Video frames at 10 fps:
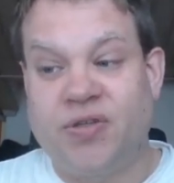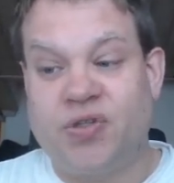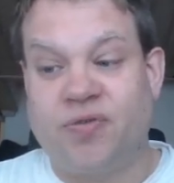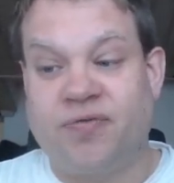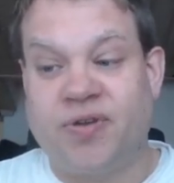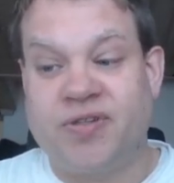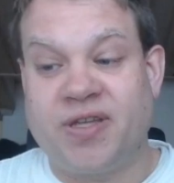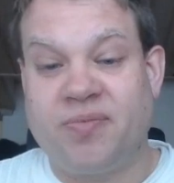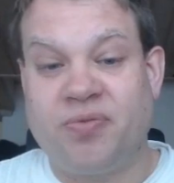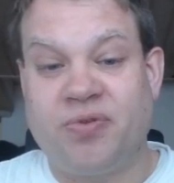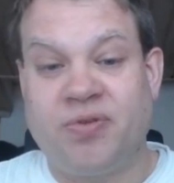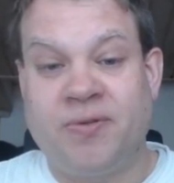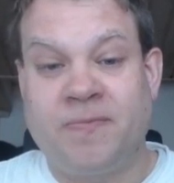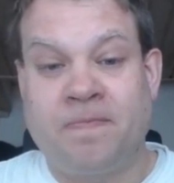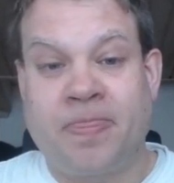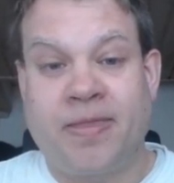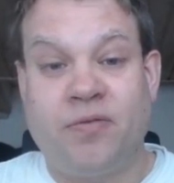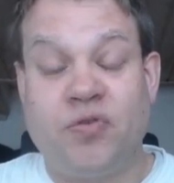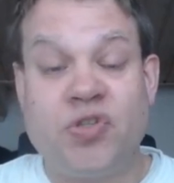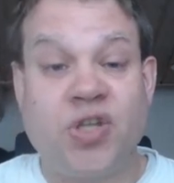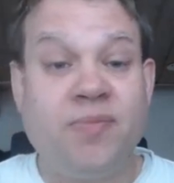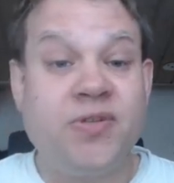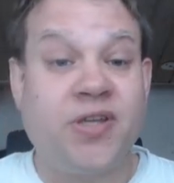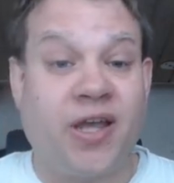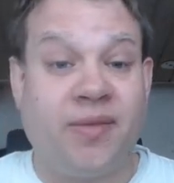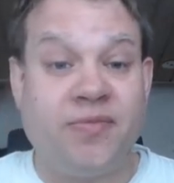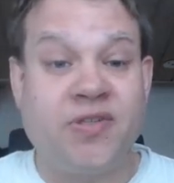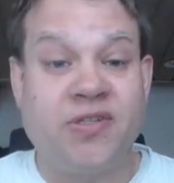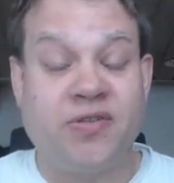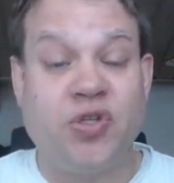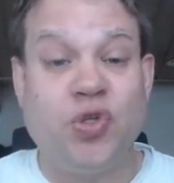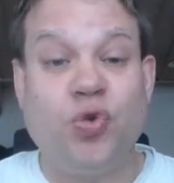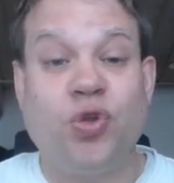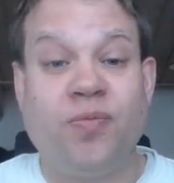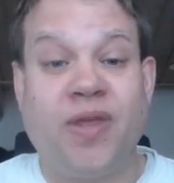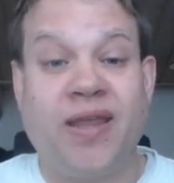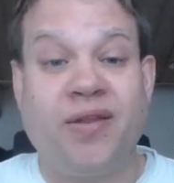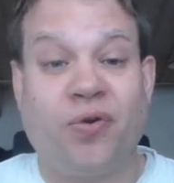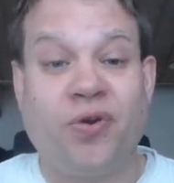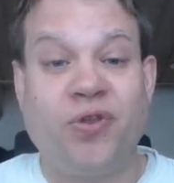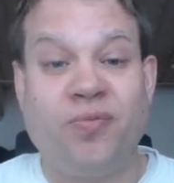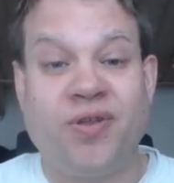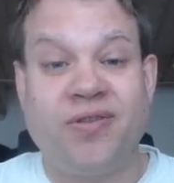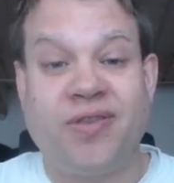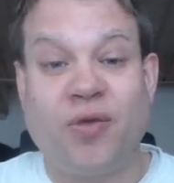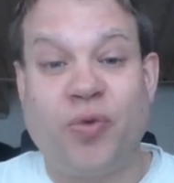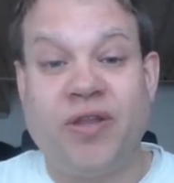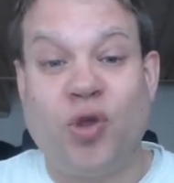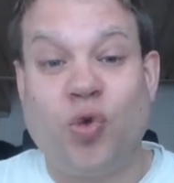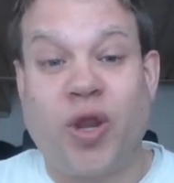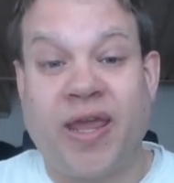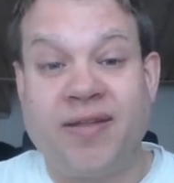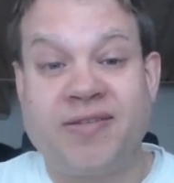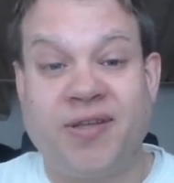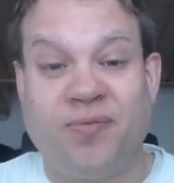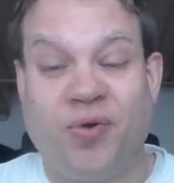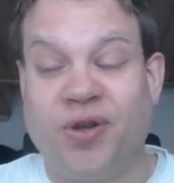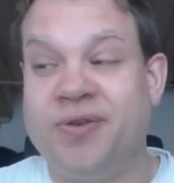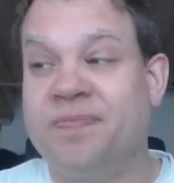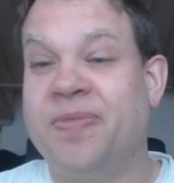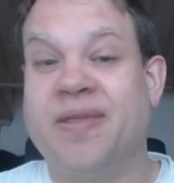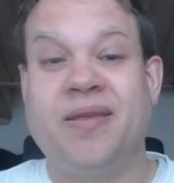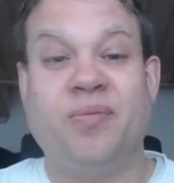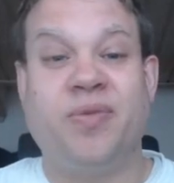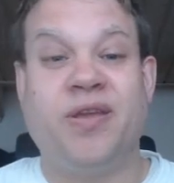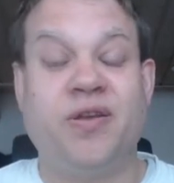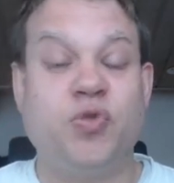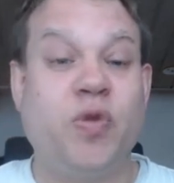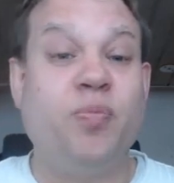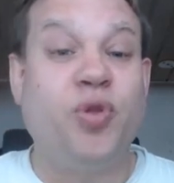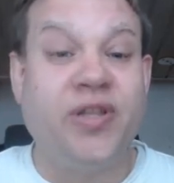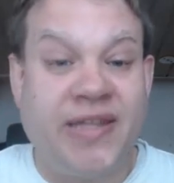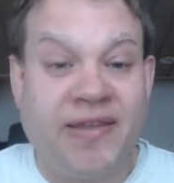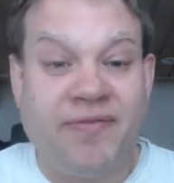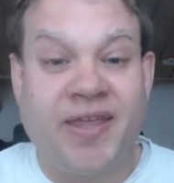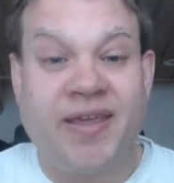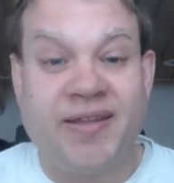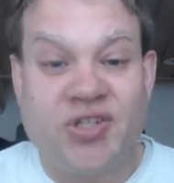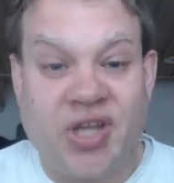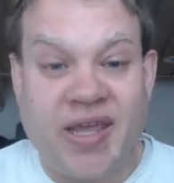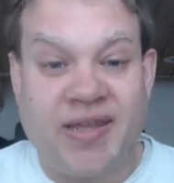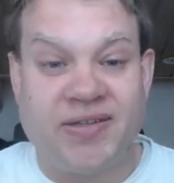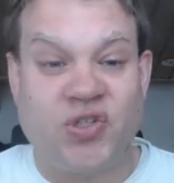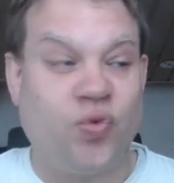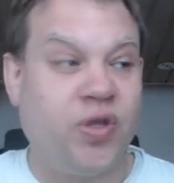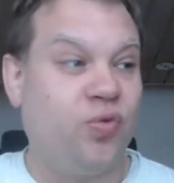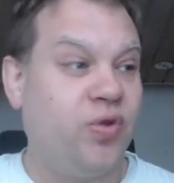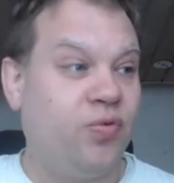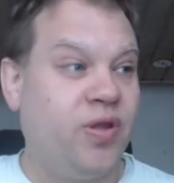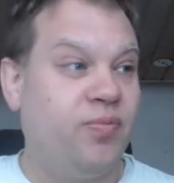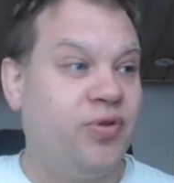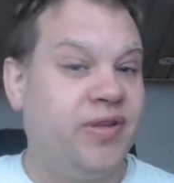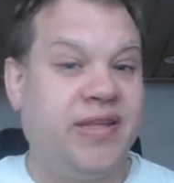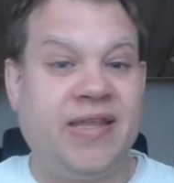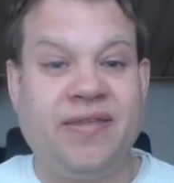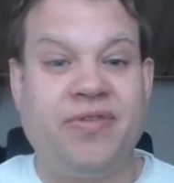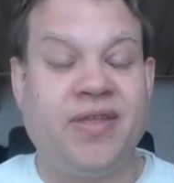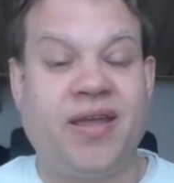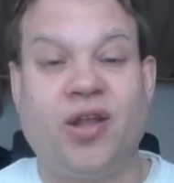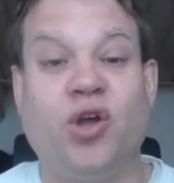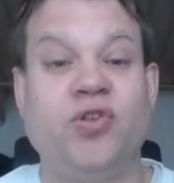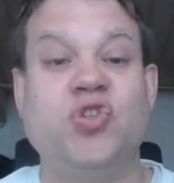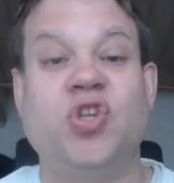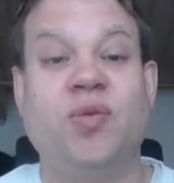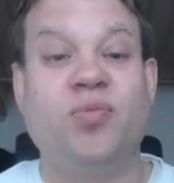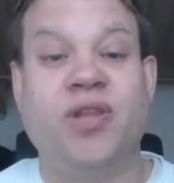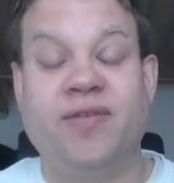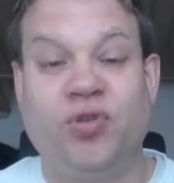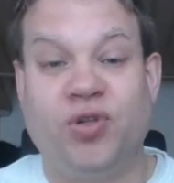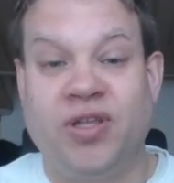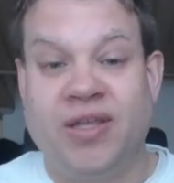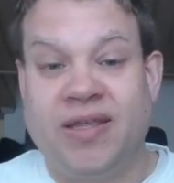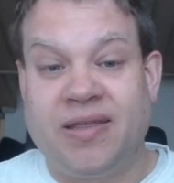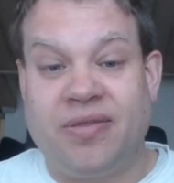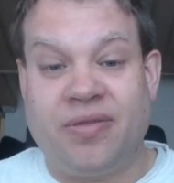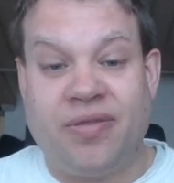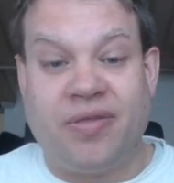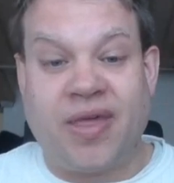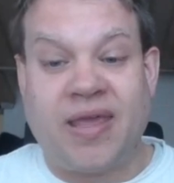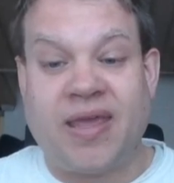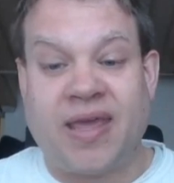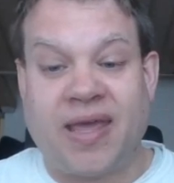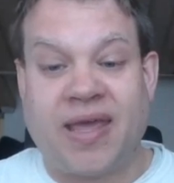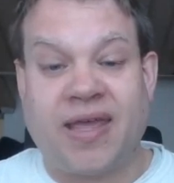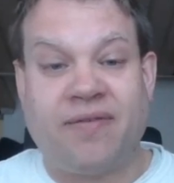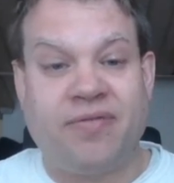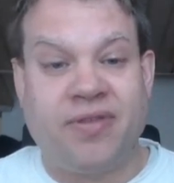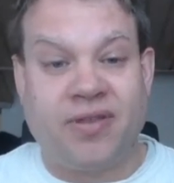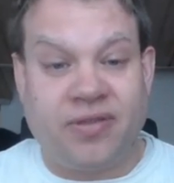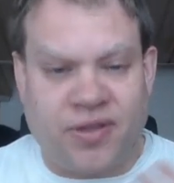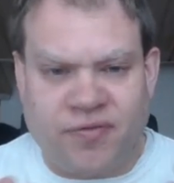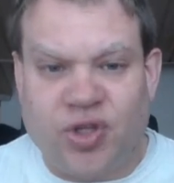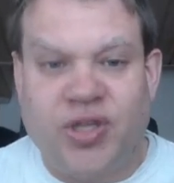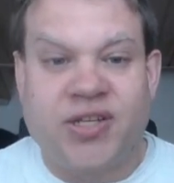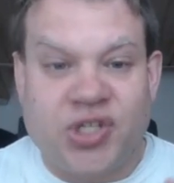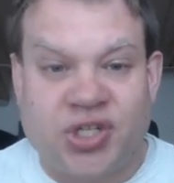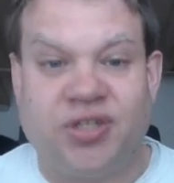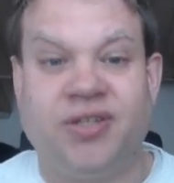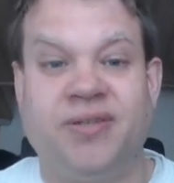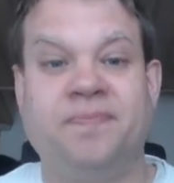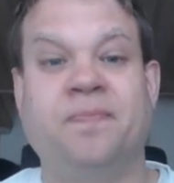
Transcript: So, for example, sometimes you could make an argument that we don't hate someone because we believe they can change. We believe that on some level they have the volition